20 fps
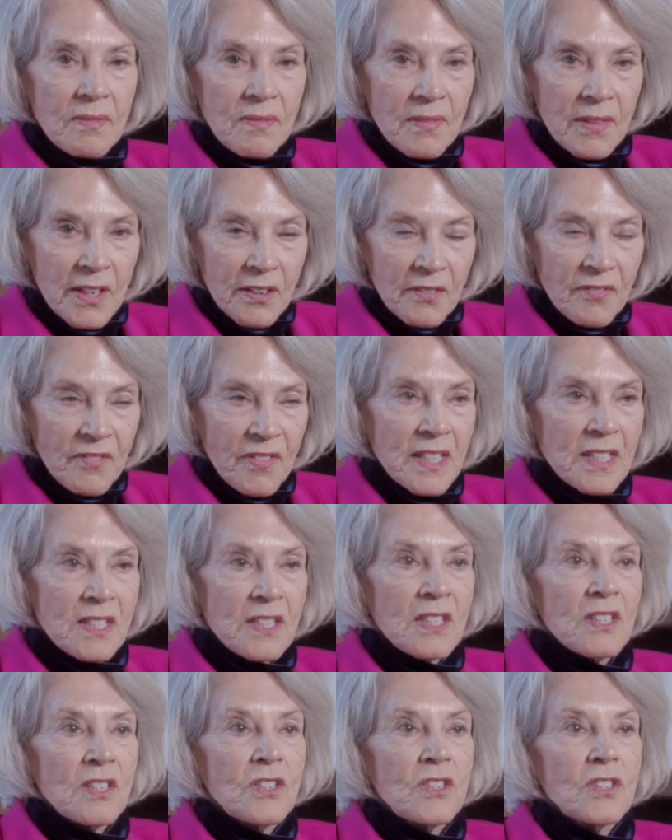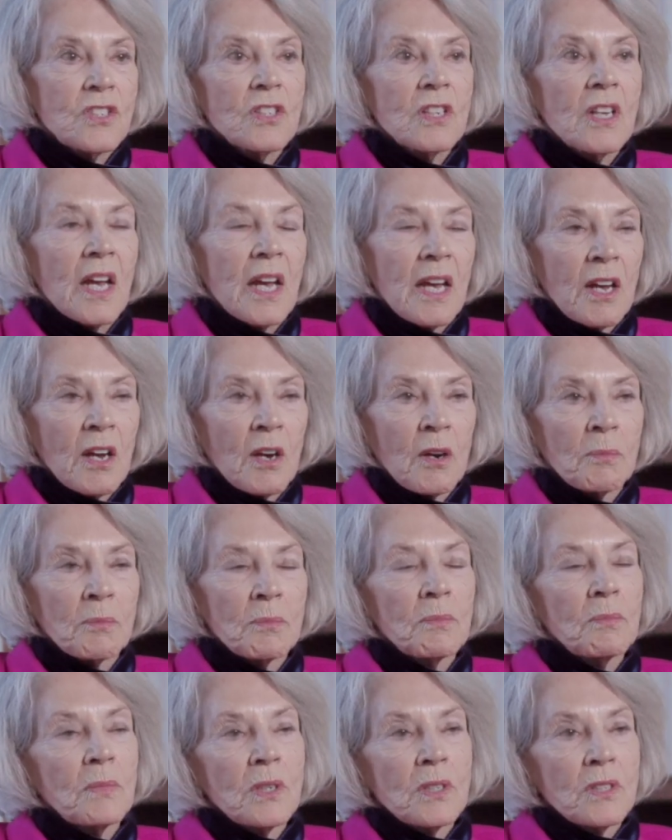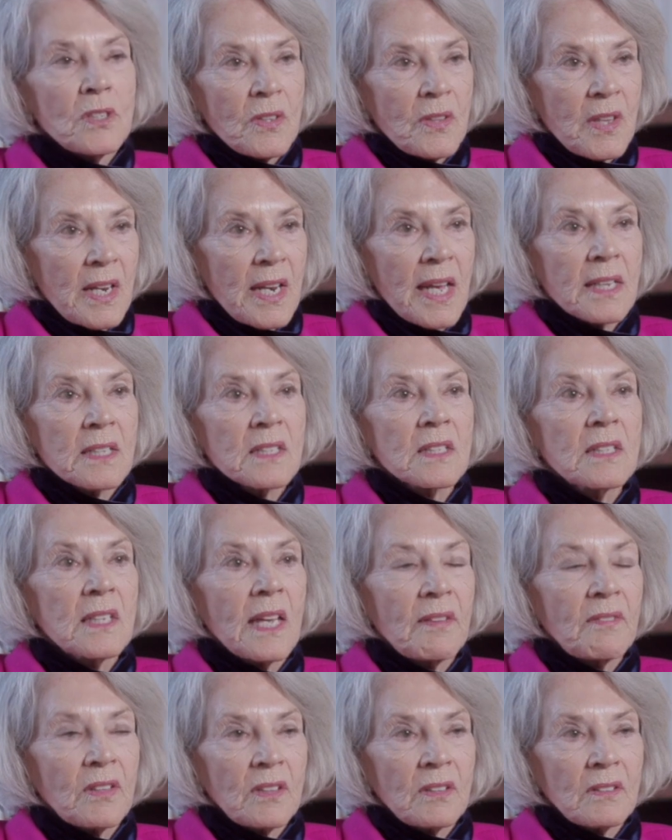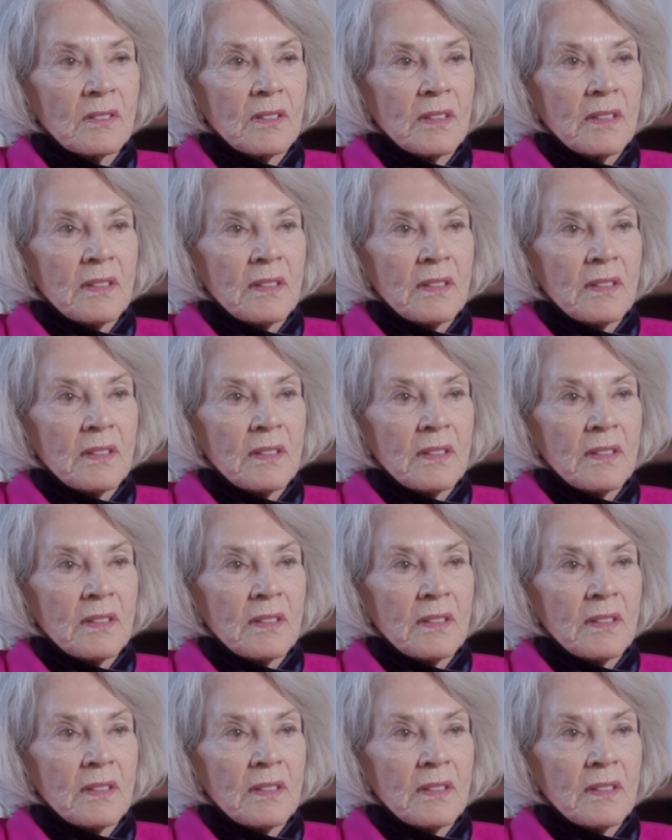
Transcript: their vintage home to the next level,